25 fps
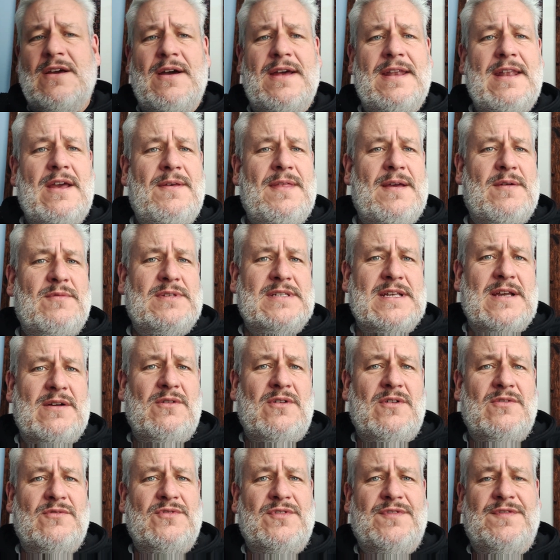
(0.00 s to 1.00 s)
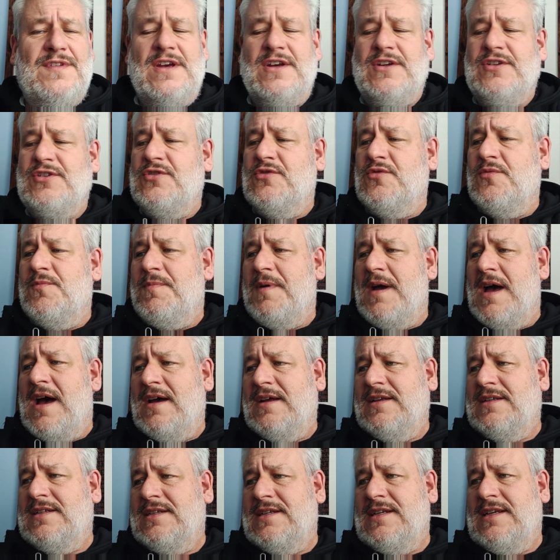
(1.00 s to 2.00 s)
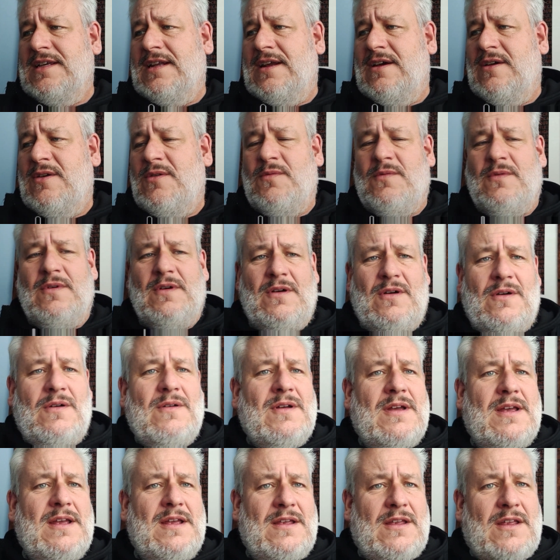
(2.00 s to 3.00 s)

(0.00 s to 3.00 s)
So I know that will sound controversial, but, you